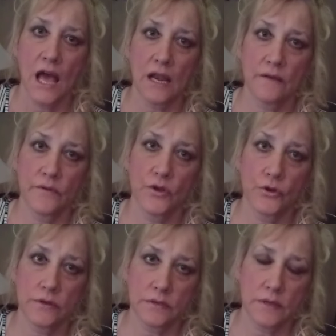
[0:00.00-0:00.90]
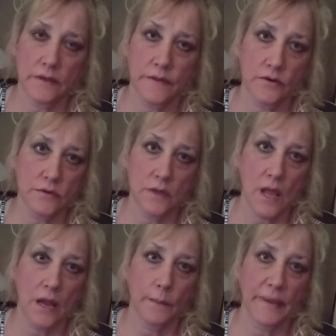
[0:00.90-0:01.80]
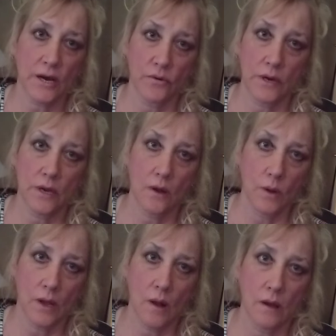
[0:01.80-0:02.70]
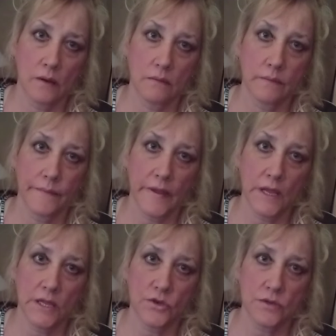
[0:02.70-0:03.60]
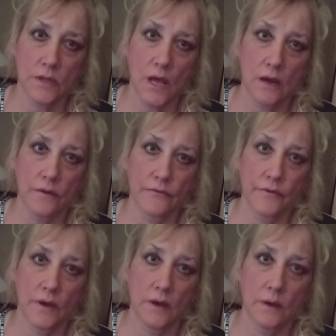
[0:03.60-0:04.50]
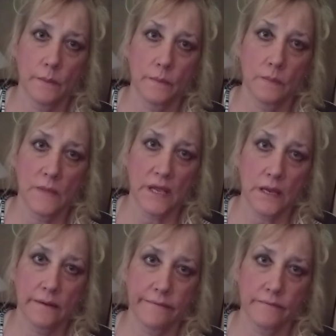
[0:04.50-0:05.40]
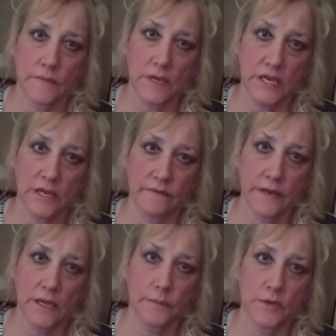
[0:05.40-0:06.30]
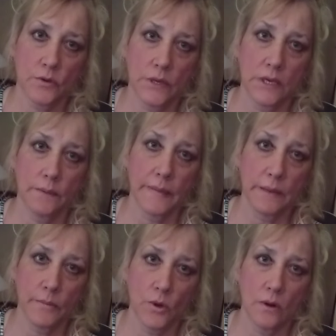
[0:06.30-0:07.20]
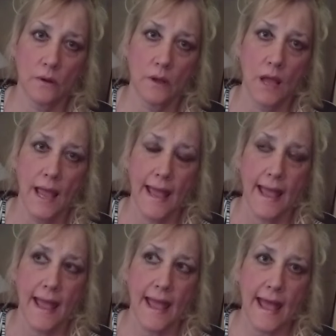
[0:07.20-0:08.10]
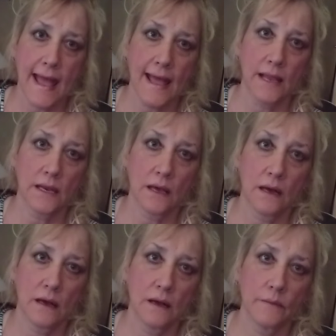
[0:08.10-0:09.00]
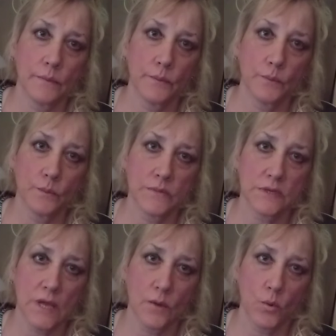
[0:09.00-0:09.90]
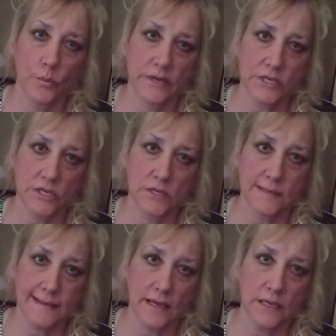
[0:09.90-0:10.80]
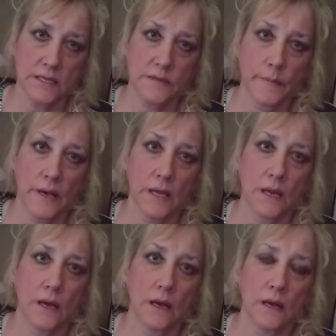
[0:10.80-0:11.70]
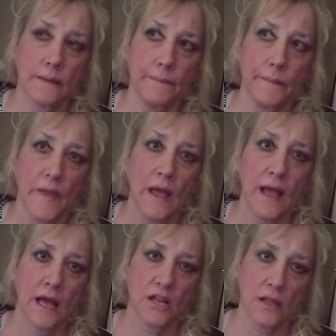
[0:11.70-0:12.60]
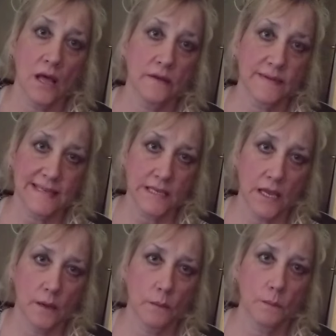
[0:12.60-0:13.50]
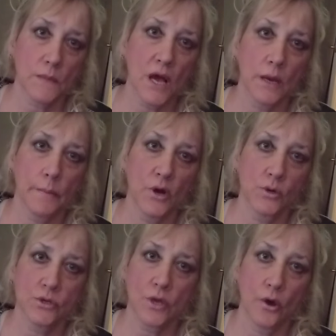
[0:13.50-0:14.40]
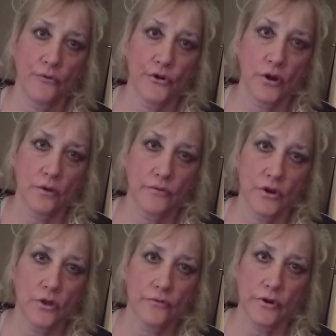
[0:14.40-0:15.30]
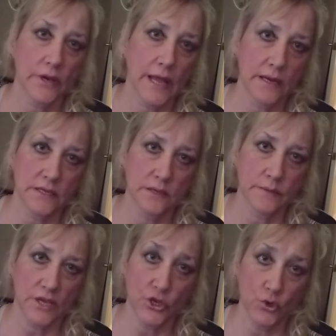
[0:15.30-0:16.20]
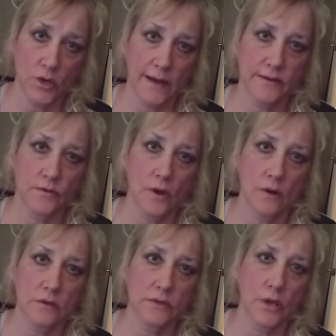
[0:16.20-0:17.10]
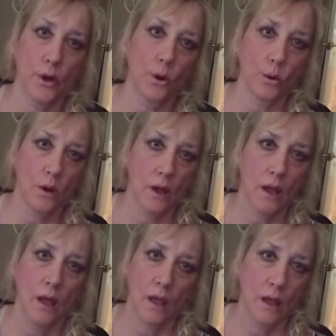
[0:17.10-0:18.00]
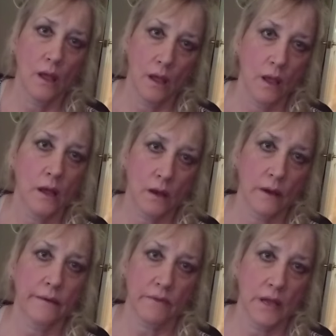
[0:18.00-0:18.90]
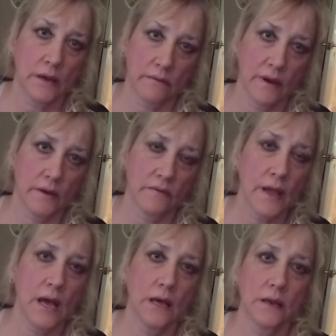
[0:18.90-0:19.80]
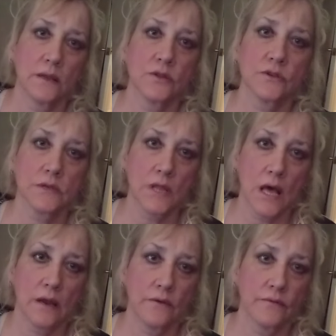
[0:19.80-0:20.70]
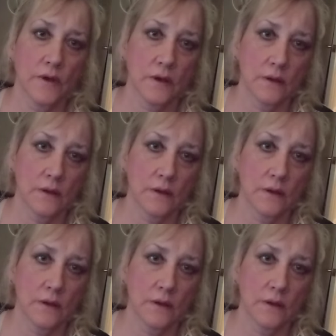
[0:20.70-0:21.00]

And I've noticed that there's a lot of bickering going on, and there's a lot of negativity between people, and I won't mention the sites, but and a lot of the same kind of posts over and over and over again. It seems like you guys are also going around and around and around, and there's a lot of